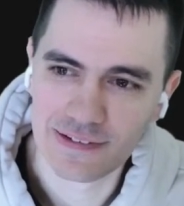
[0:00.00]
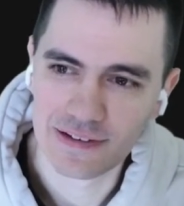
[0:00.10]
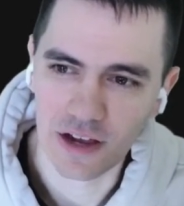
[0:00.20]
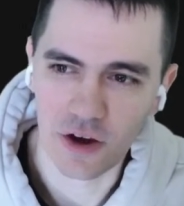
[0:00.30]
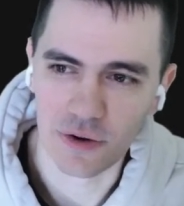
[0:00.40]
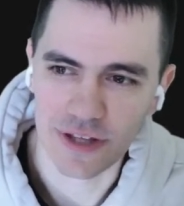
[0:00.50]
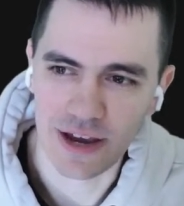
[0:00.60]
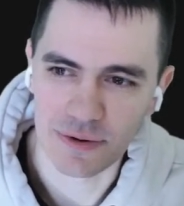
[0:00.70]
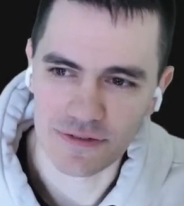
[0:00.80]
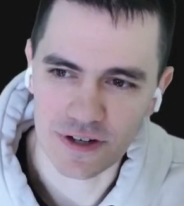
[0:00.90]
Oh yeah,
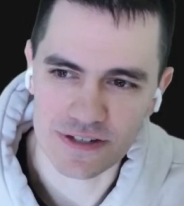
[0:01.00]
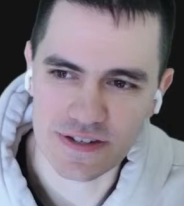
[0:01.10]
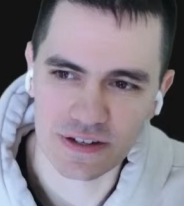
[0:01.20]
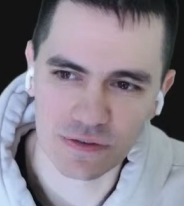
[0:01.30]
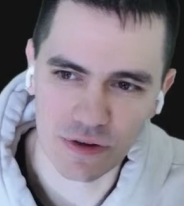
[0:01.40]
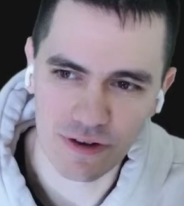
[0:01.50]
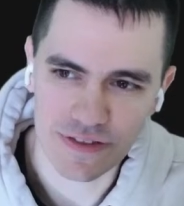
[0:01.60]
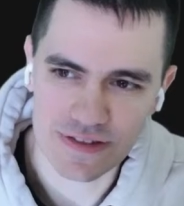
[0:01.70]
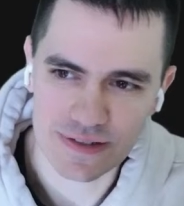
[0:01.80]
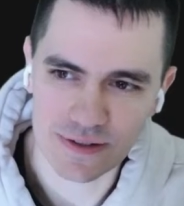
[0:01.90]
we forgot to rewrite
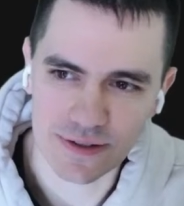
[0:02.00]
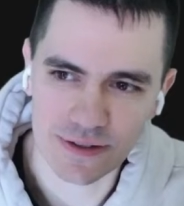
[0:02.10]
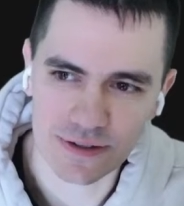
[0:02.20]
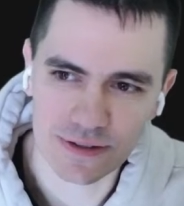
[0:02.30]
this alert.